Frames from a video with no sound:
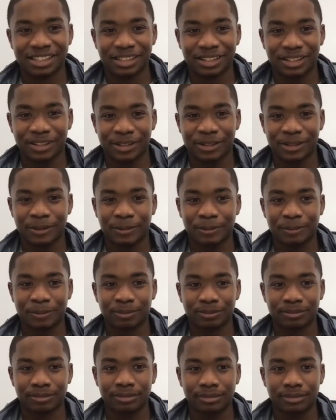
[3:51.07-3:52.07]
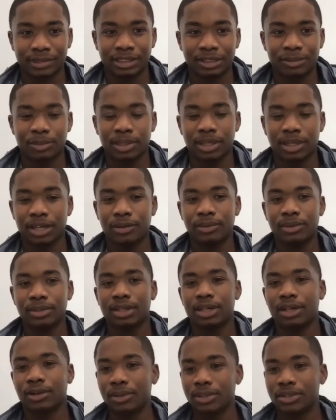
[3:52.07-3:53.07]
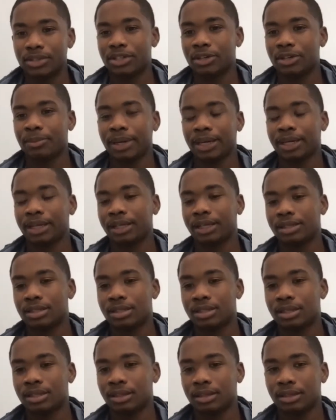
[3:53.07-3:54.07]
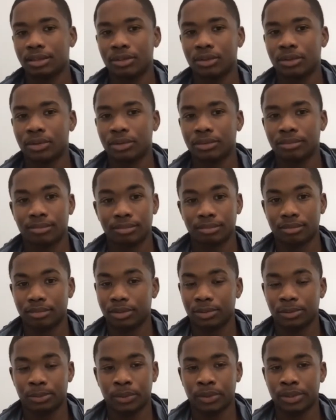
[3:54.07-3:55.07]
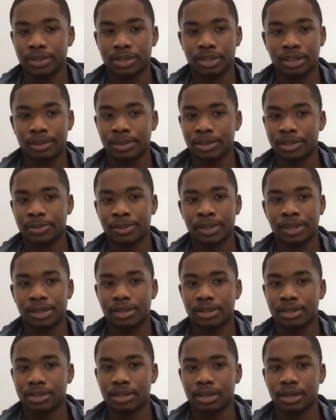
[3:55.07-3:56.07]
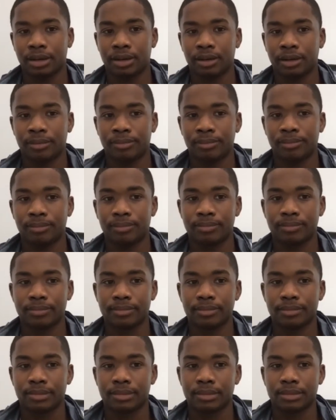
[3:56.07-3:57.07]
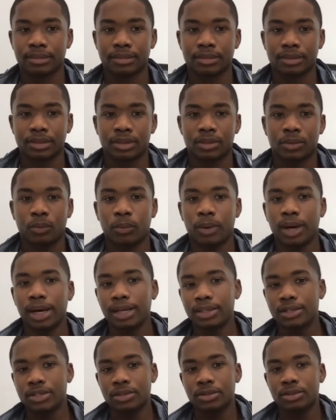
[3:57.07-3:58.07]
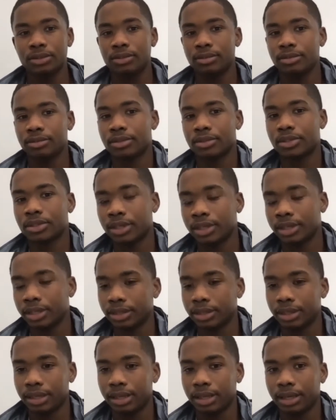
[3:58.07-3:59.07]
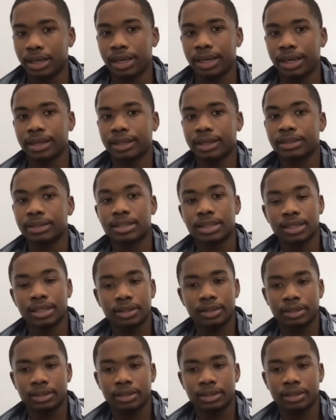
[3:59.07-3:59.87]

Um, but yeah, I want to I want to jump back into your your Boys Club experience. Um, Why did you start and continue